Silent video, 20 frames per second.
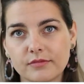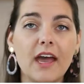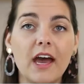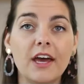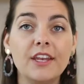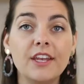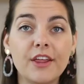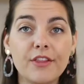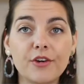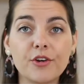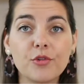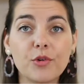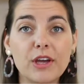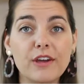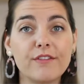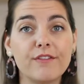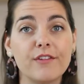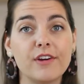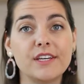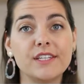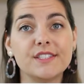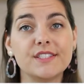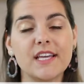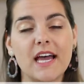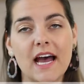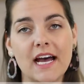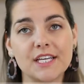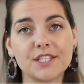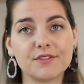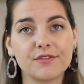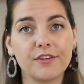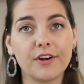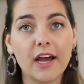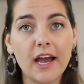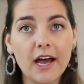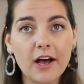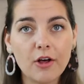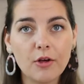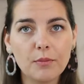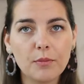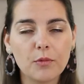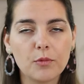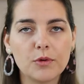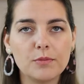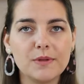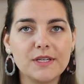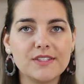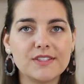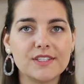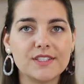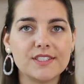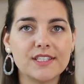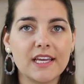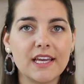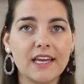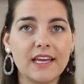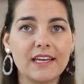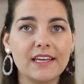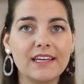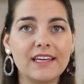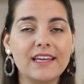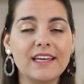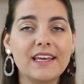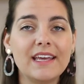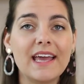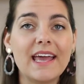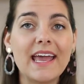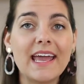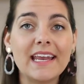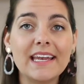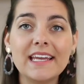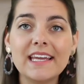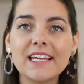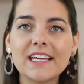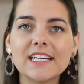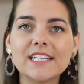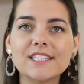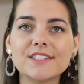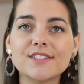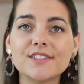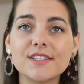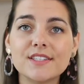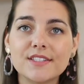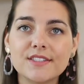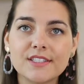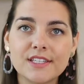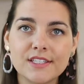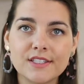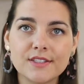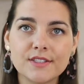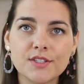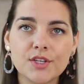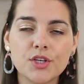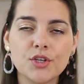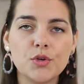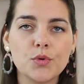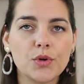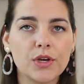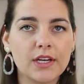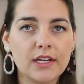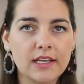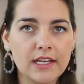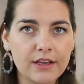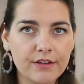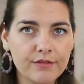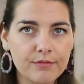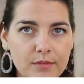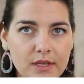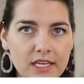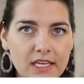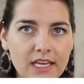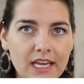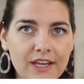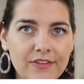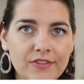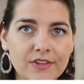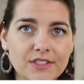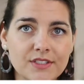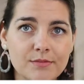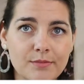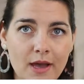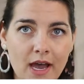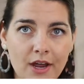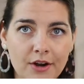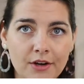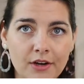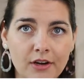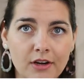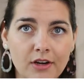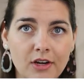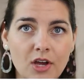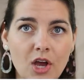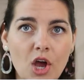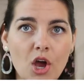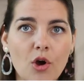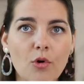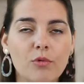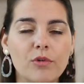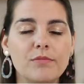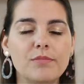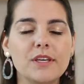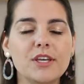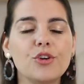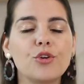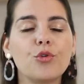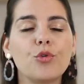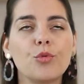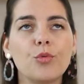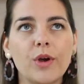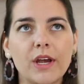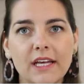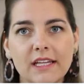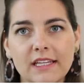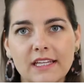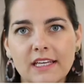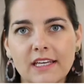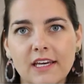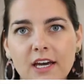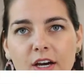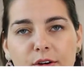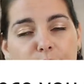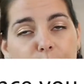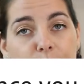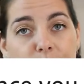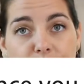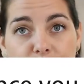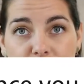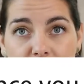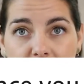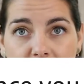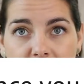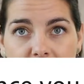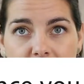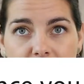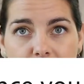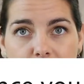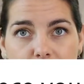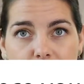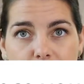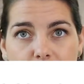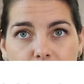Another great phrase to ask for help would be to say, any assistance you could give me in this matter would be greatly appreciated.